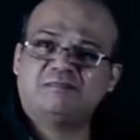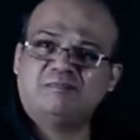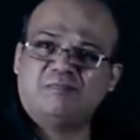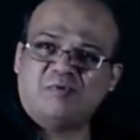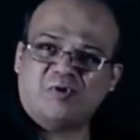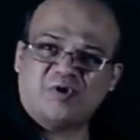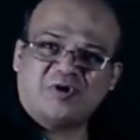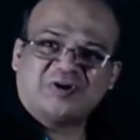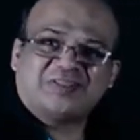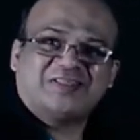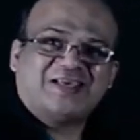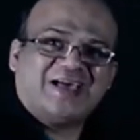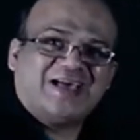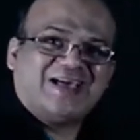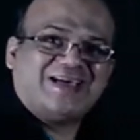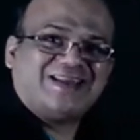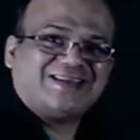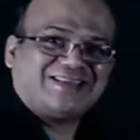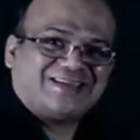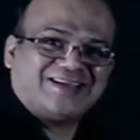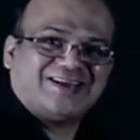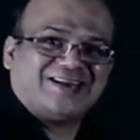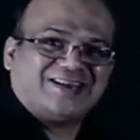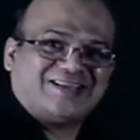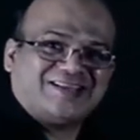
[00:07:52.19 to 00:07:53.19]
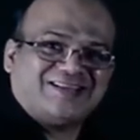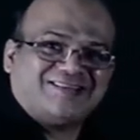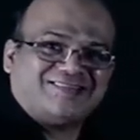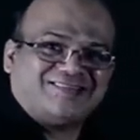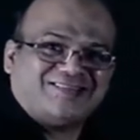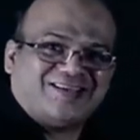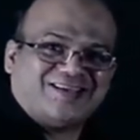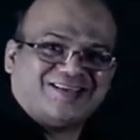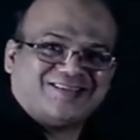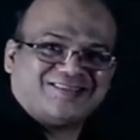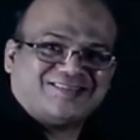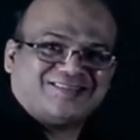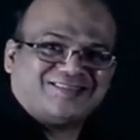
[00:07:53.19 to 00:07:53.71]
more than critical
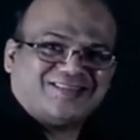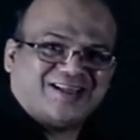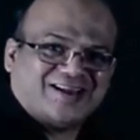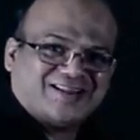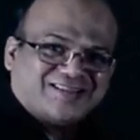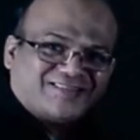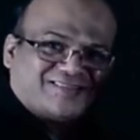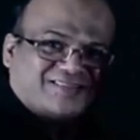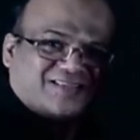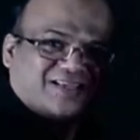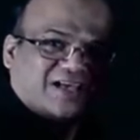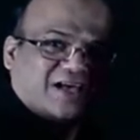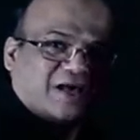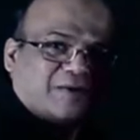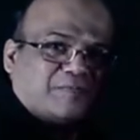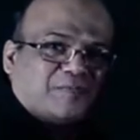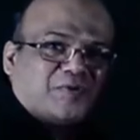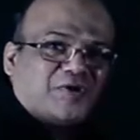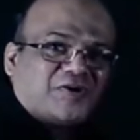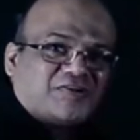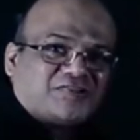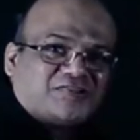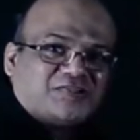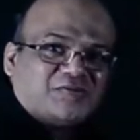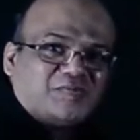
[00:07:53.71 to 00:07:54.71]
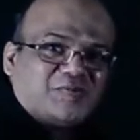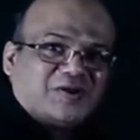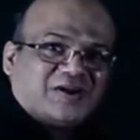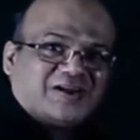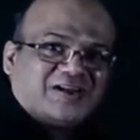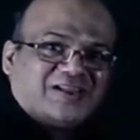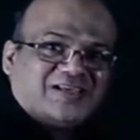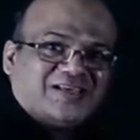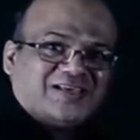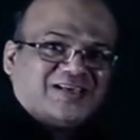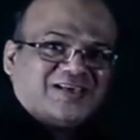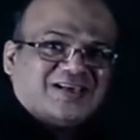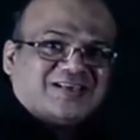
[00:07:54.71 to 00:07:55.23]
size that is
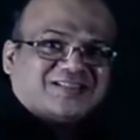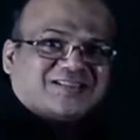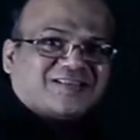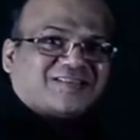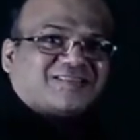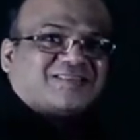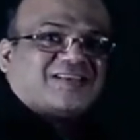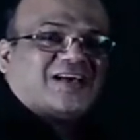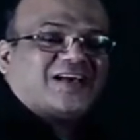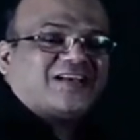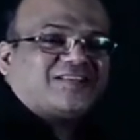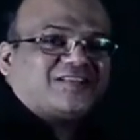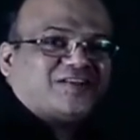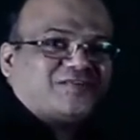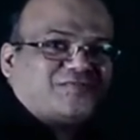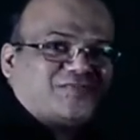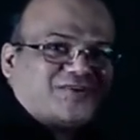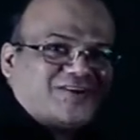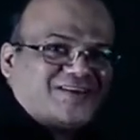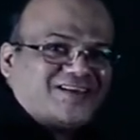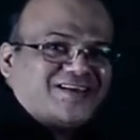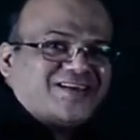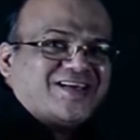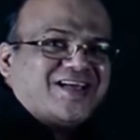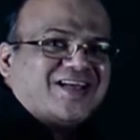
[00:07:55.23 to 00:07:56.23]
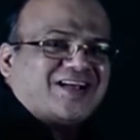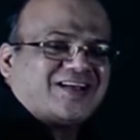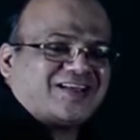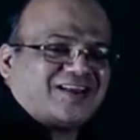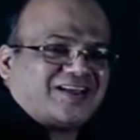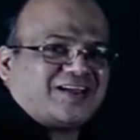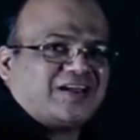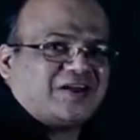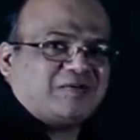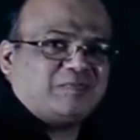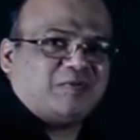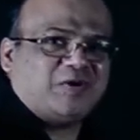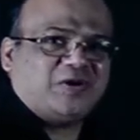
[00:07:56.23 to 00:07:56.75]
approximately the size of a
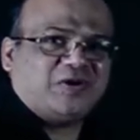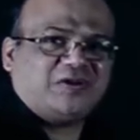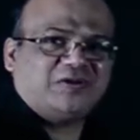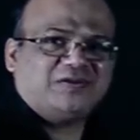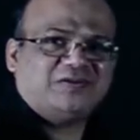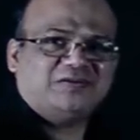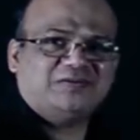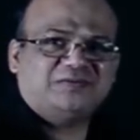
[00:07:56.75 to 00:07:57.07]
cricket ball